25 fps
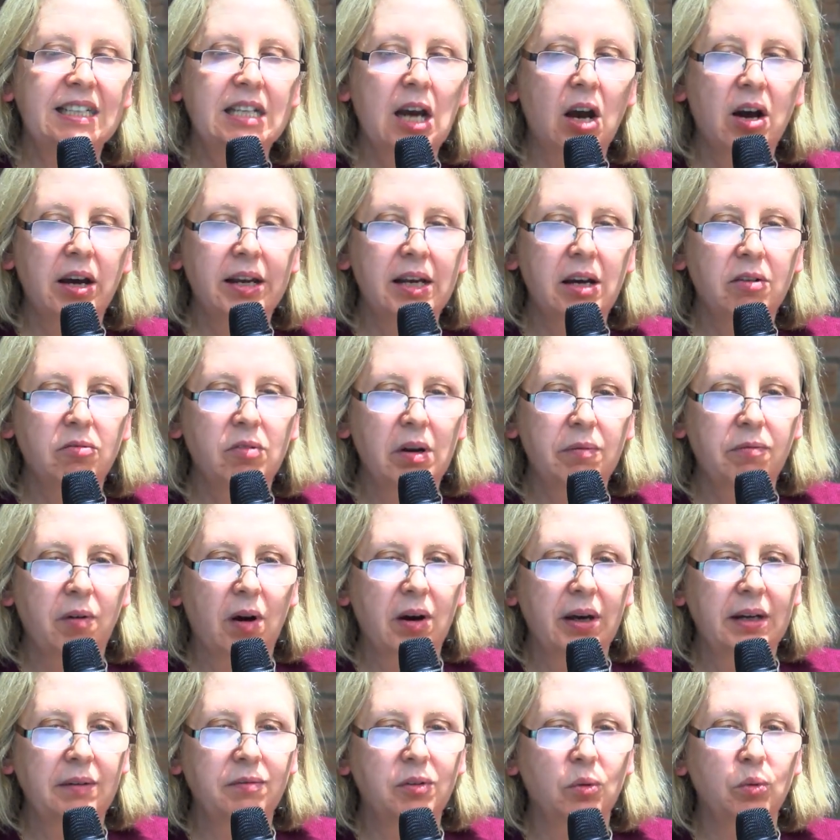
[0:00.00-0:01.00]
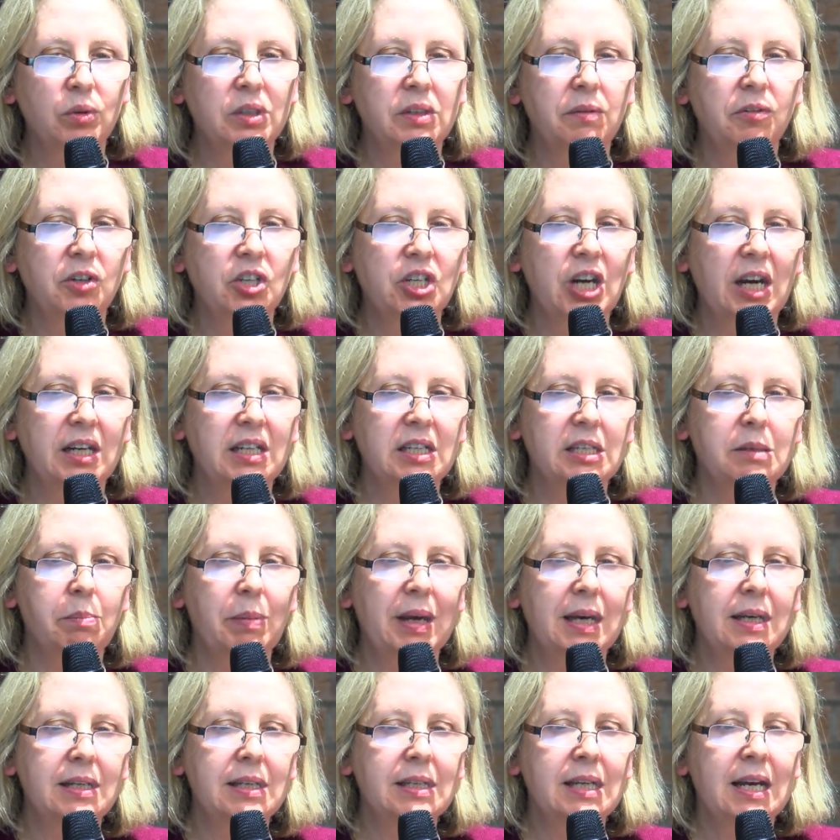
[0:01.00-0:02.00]
dire revivals of
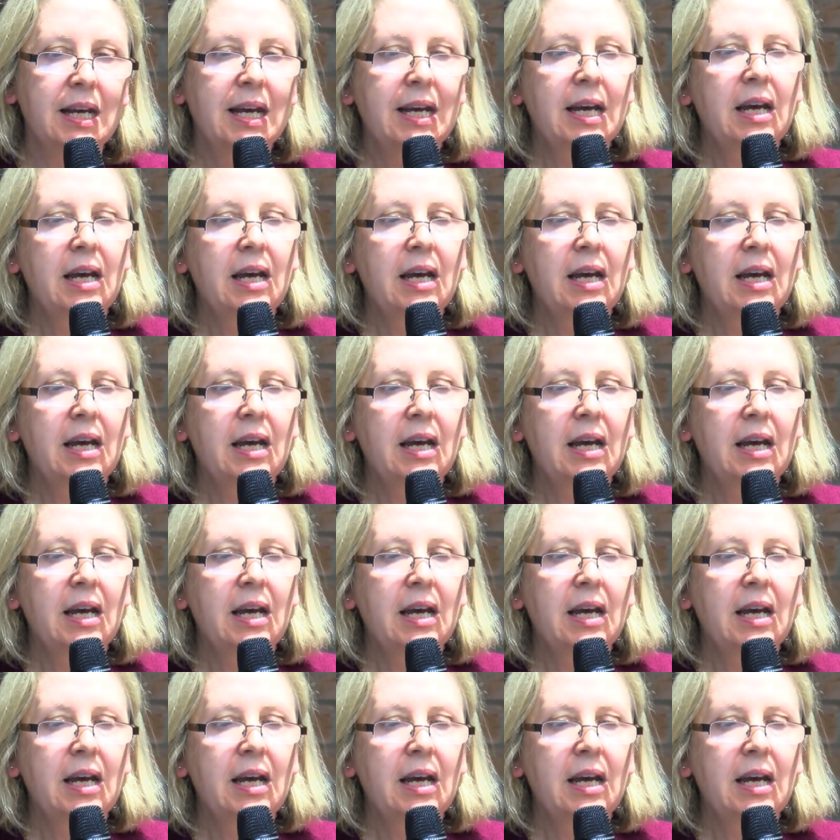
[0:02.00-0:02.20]
Shakespeare's